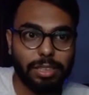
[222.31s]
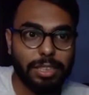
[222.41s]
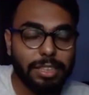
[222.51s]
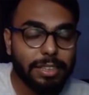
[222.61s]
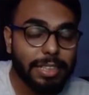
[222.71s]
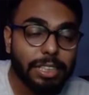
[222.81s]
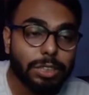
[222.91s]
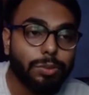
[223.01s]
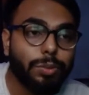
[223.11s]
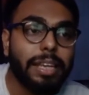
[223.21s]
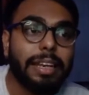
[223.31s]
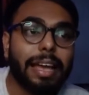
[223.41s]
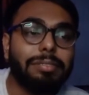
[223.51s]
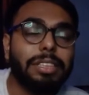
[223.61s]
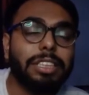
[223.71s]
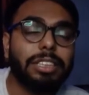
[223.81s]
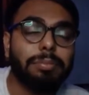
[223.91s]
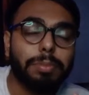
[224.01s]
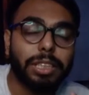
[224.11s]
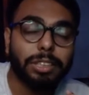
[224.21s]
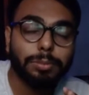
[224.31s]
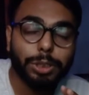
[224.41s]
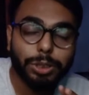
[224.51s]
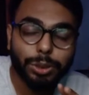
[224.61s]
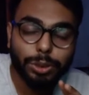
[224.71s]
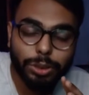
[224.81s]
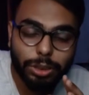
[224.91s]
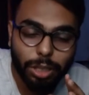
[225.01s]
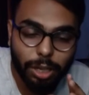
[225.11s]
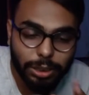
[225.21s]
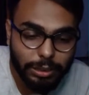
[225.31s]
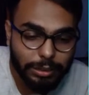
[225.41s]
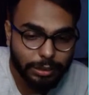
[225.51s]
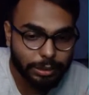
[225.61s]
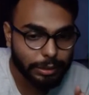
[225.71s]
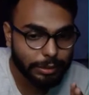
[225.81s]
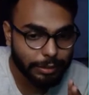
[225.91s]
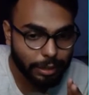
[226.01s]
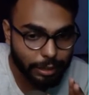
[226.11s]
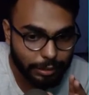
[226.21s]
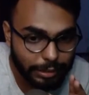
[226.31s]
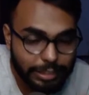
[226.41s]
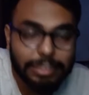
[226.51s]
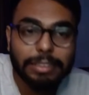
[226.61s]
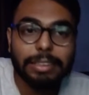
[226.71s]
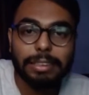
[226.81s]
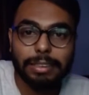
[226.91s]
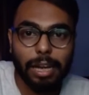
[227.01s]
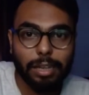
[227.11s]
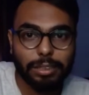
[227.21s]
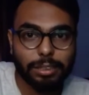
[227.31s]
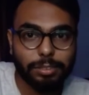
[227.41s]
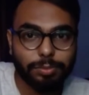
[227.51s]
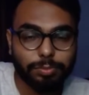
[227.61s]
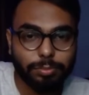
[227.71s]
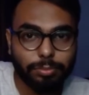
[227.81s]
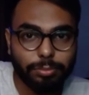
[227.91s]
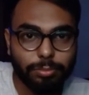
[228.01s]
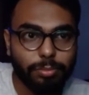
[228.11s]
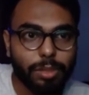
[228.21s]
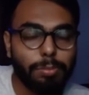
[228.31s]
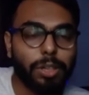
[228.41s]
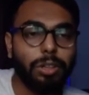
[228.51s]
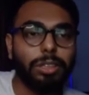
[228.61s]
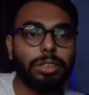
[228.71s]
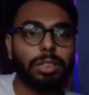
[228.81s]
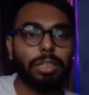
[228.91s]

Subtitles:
In this way, navigation becomes such a easy task, because